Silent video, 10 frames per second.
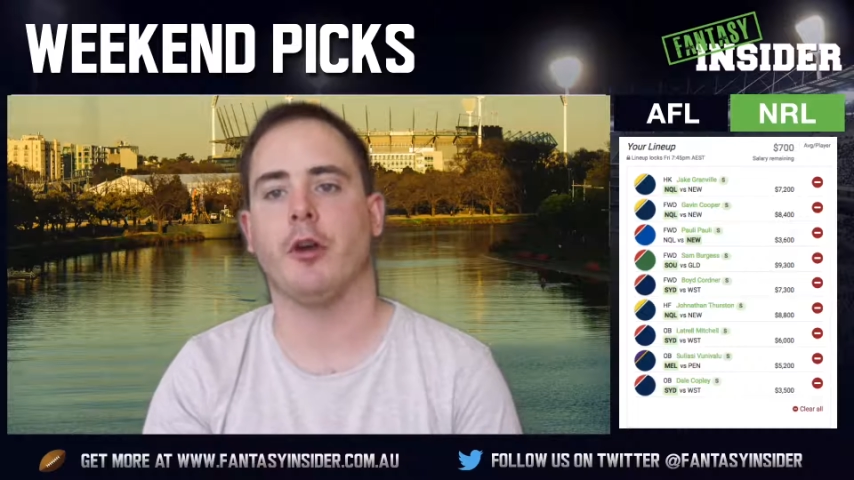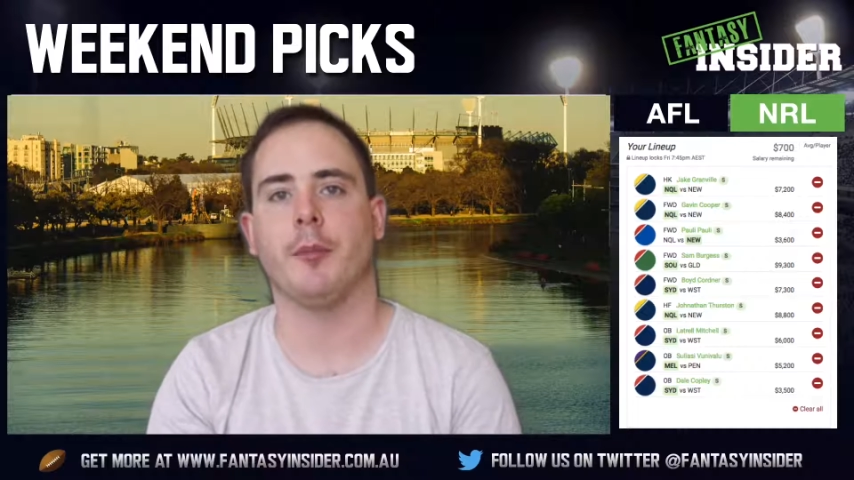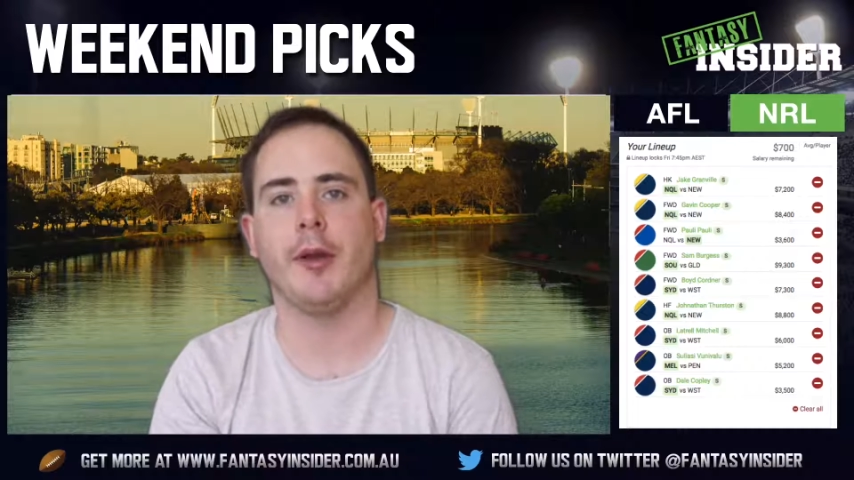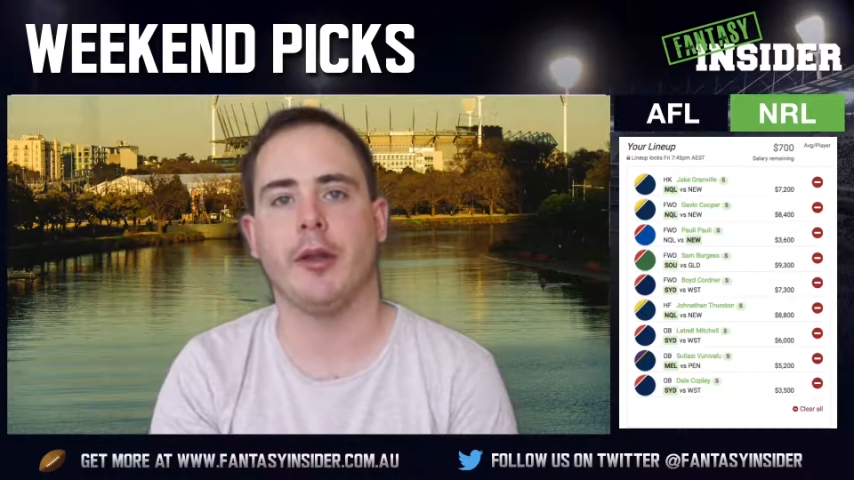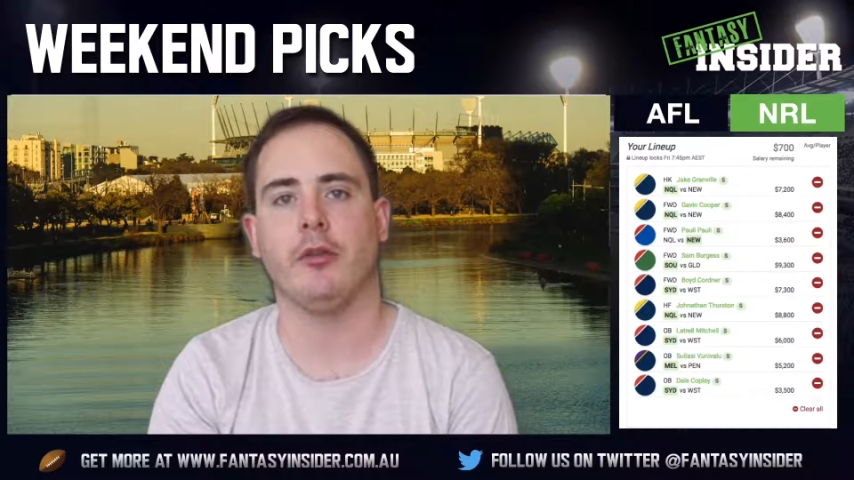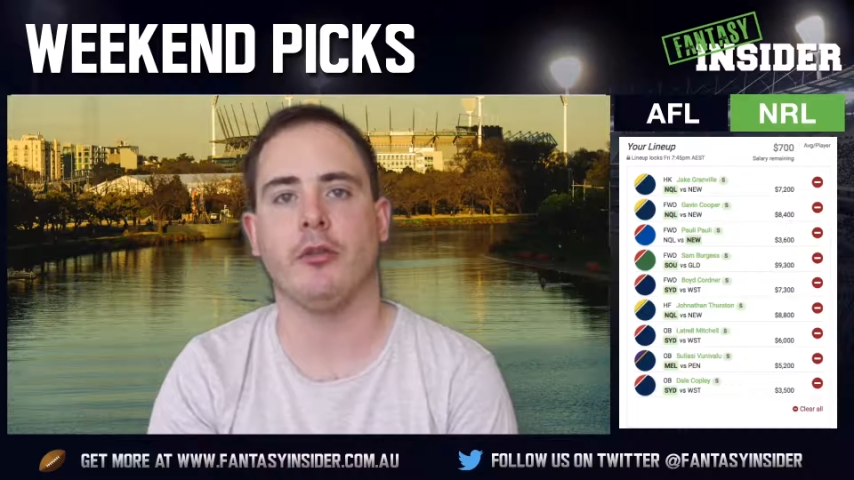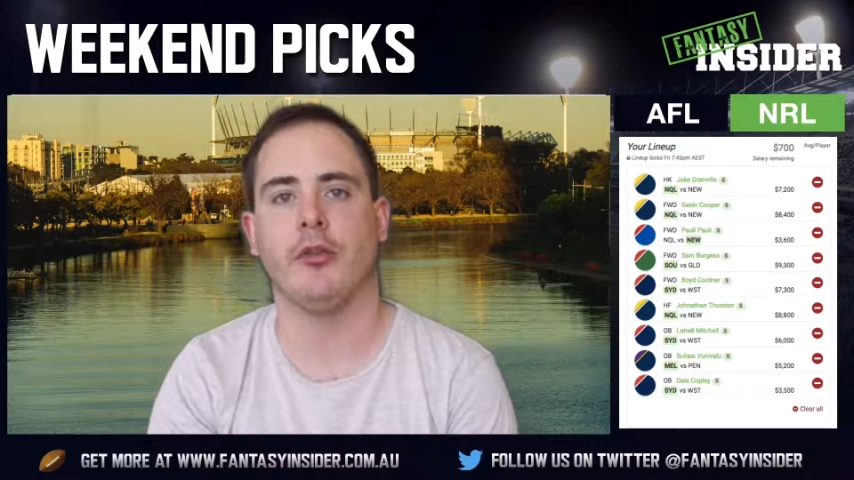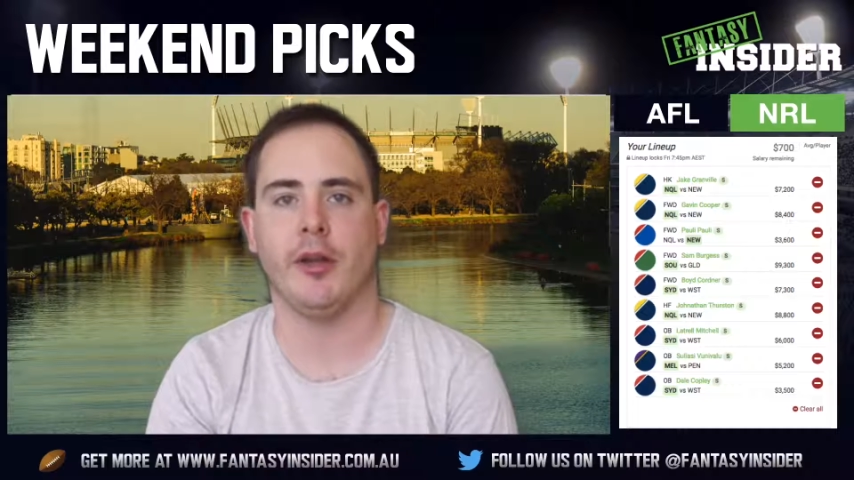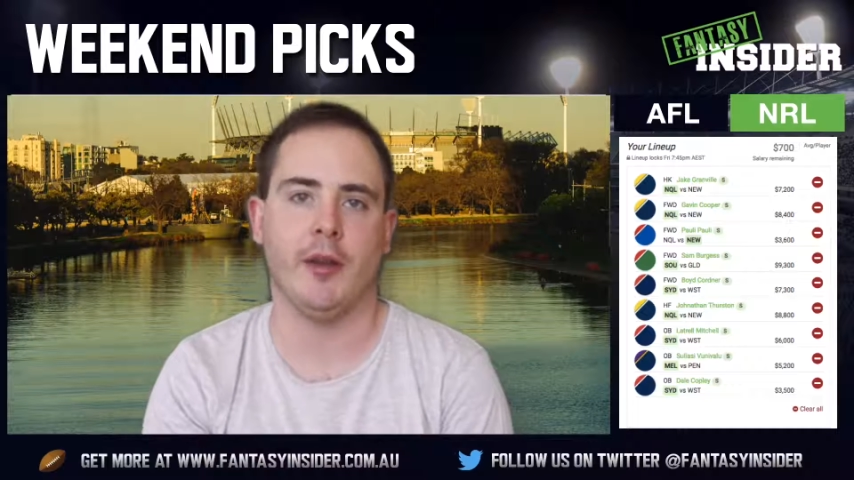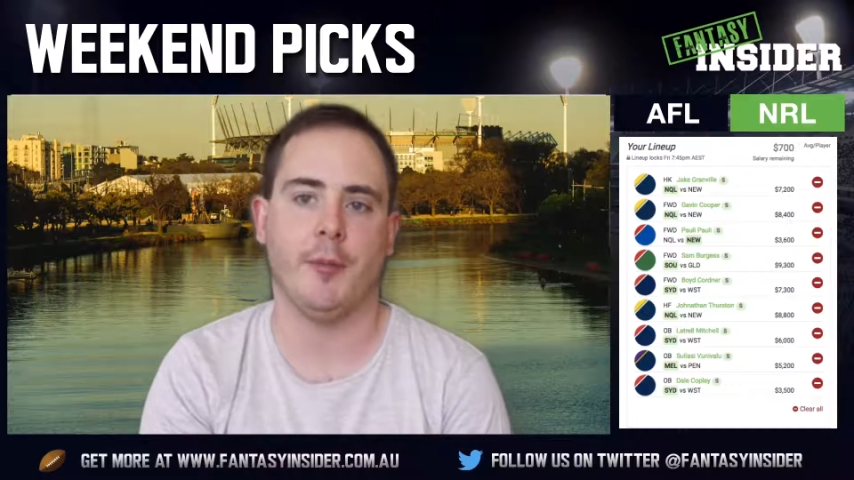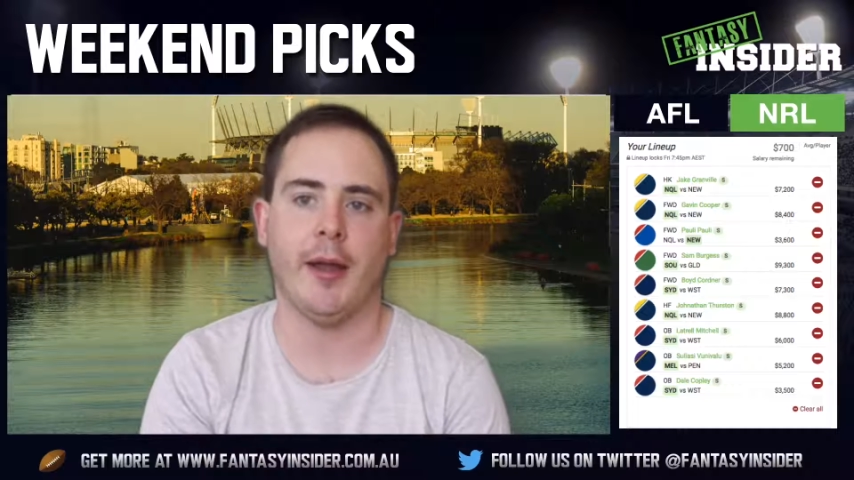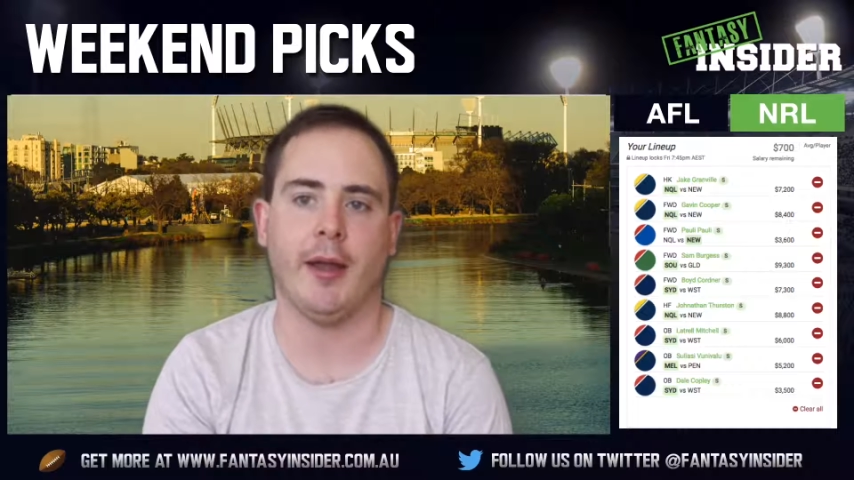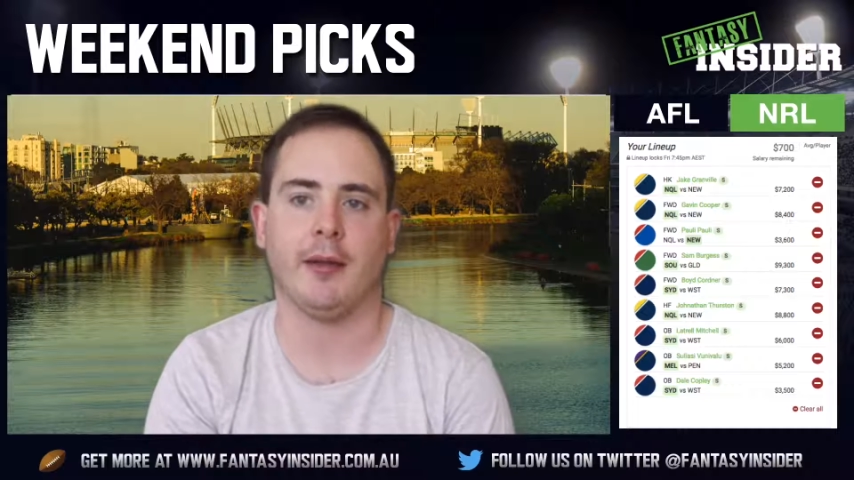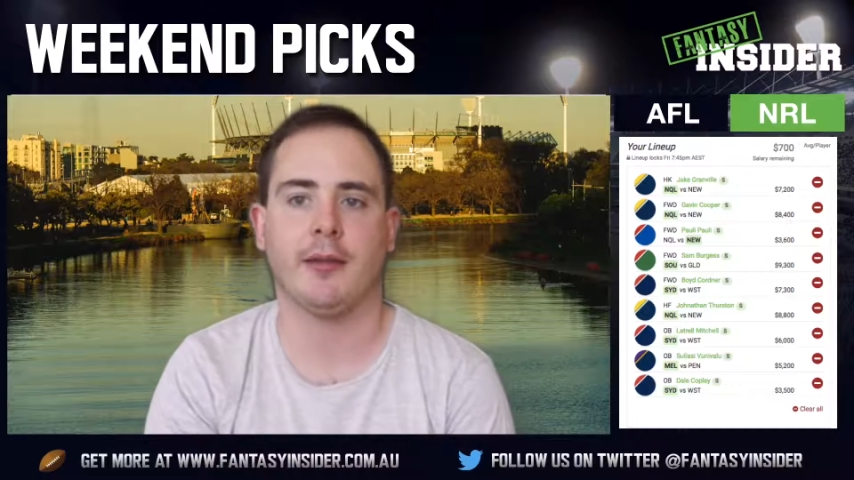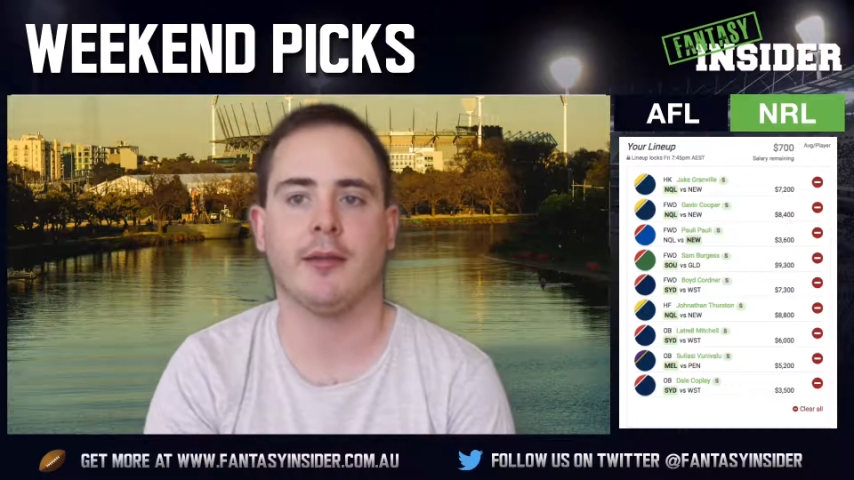combinations in the
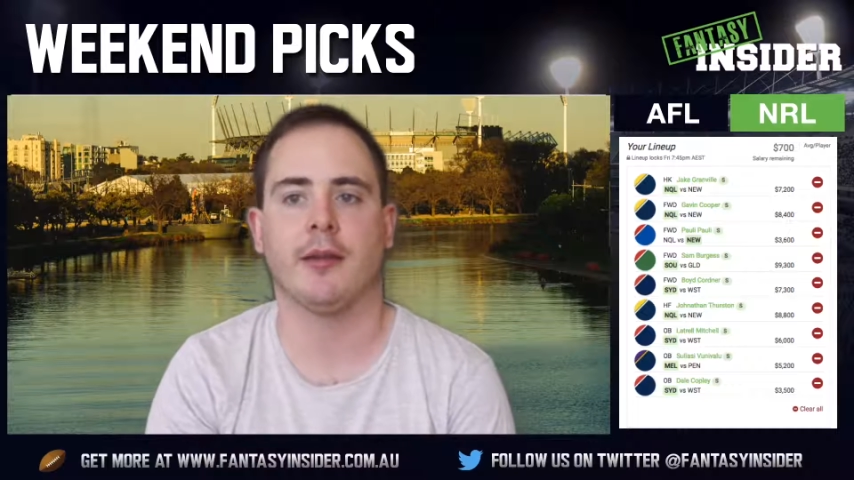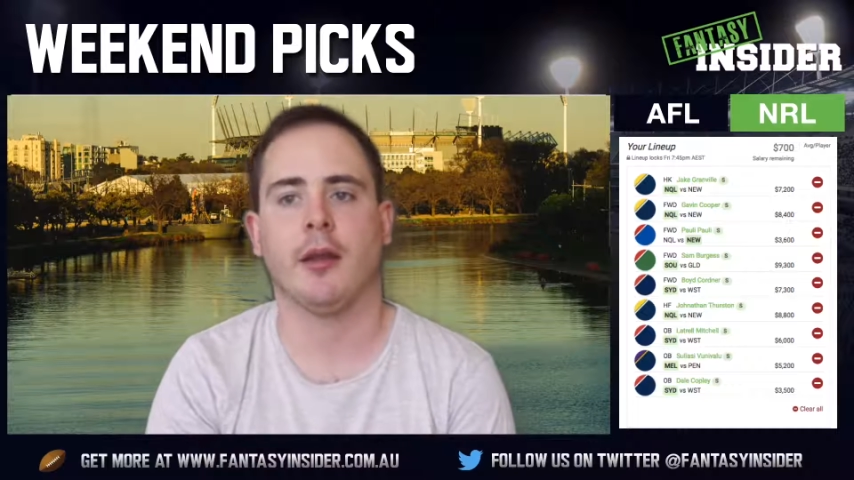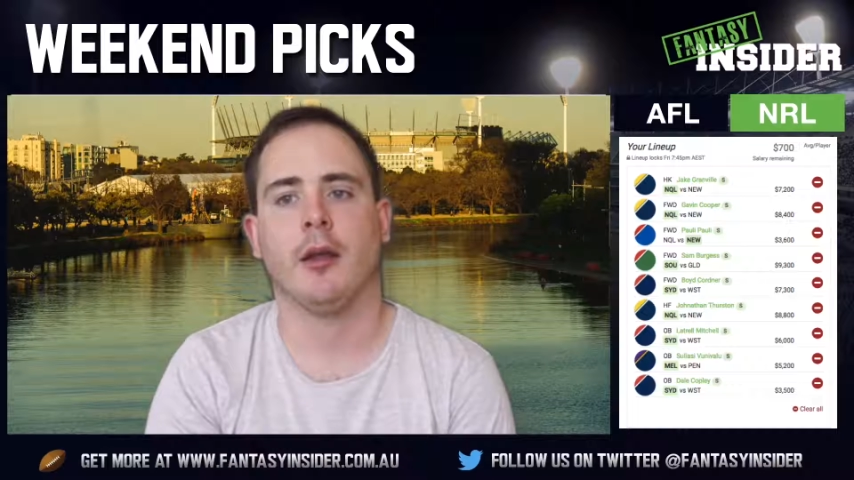backs.